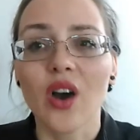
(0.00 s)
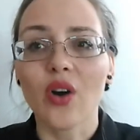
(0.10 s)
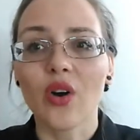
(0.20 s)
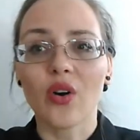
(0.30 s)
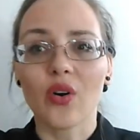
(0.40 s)

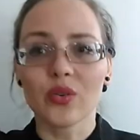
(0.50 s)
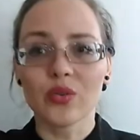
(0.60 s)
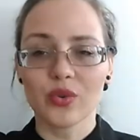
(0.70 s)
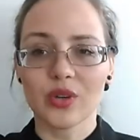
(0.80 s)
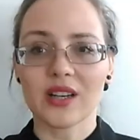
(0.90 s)
oh,
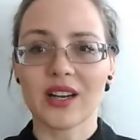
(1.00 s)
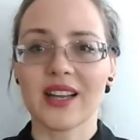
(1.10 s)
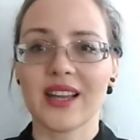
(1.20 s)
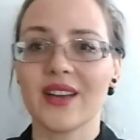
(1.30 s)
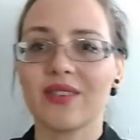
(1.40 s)
look, I
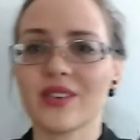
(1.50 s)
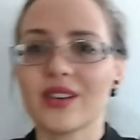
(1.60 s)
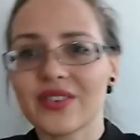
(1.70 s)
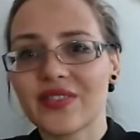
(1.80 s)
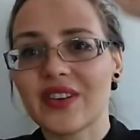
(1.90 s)
have
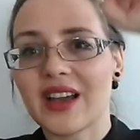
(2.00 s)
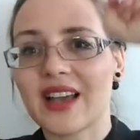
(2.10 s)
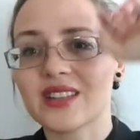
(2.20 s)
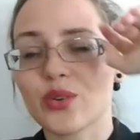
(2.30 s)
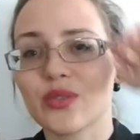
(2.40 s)
a
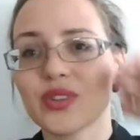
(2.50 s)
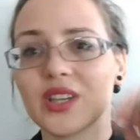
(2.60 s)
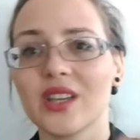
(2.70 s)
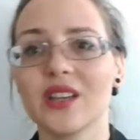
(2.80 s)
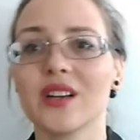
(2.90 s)
fat over
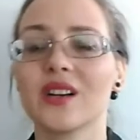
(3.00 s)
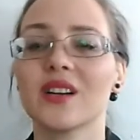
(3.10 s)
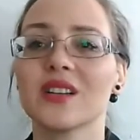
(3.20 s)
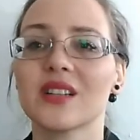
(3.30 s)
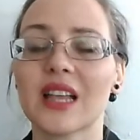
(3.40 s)

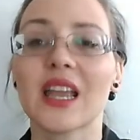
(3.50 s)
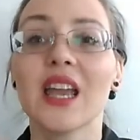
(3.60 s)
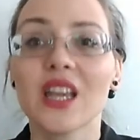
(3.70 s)
here. Like,